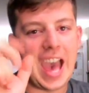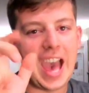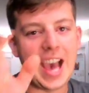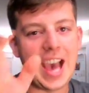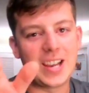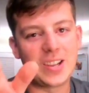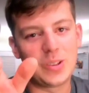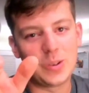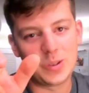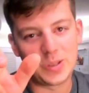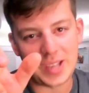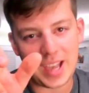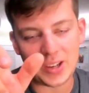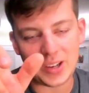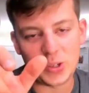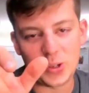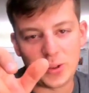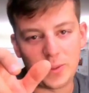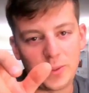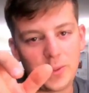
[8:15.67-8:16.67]
add those
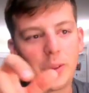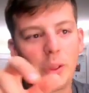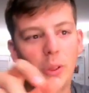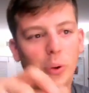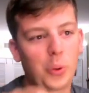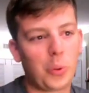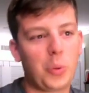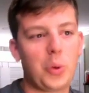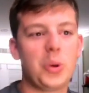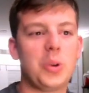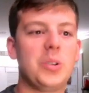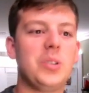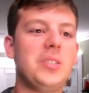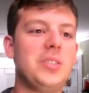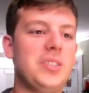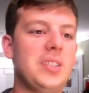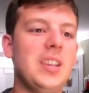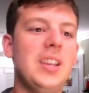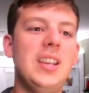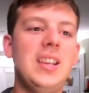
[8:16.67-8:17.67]
extra filler
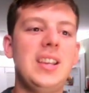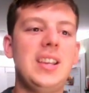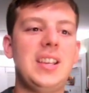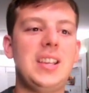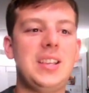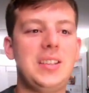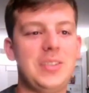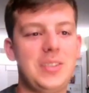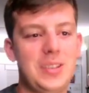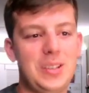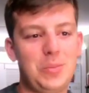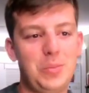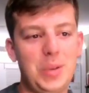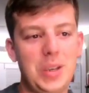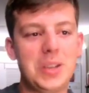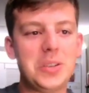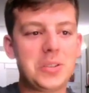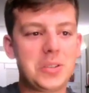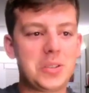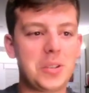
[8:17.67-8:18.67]
words in the
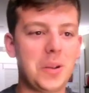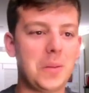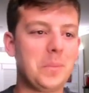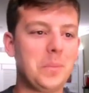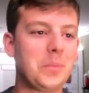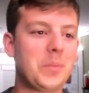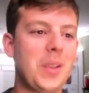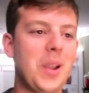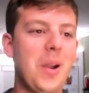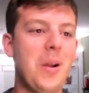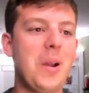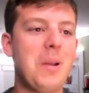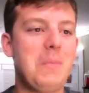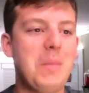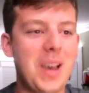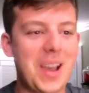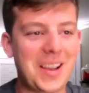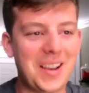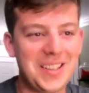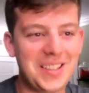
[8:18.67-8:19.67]
speech. So, all right,
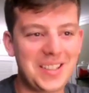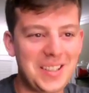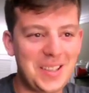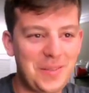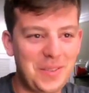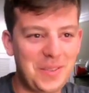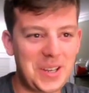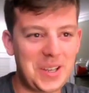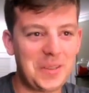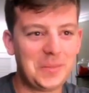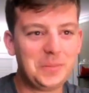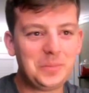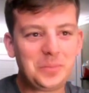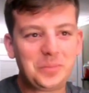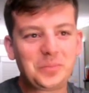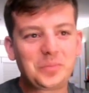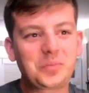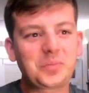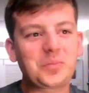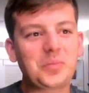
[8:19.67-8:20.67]
back onto the video.
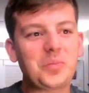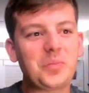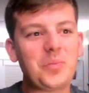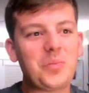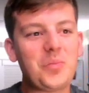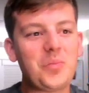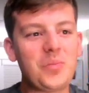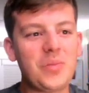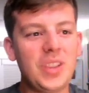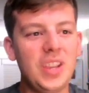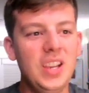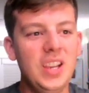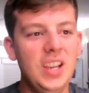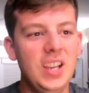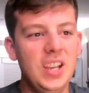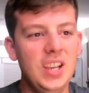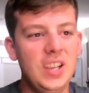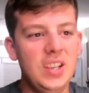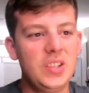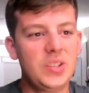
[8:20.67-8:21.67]

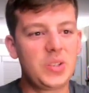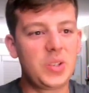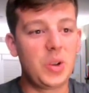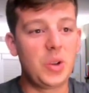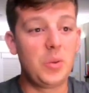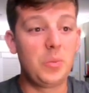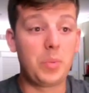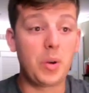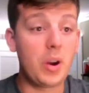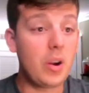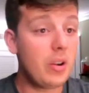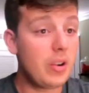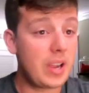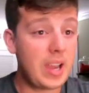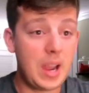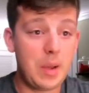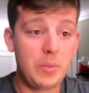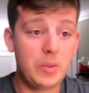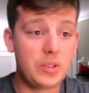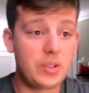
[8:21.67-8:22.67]
So borrow
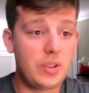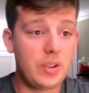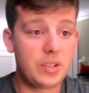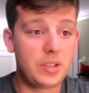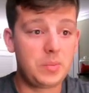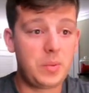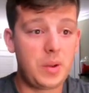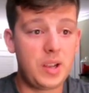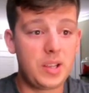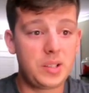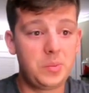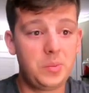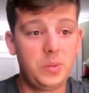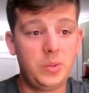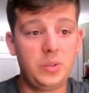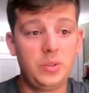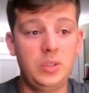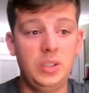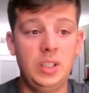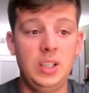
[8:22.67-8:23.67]
camera as long as
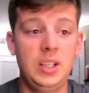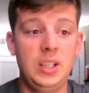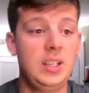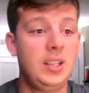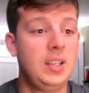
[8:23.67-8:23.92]
possible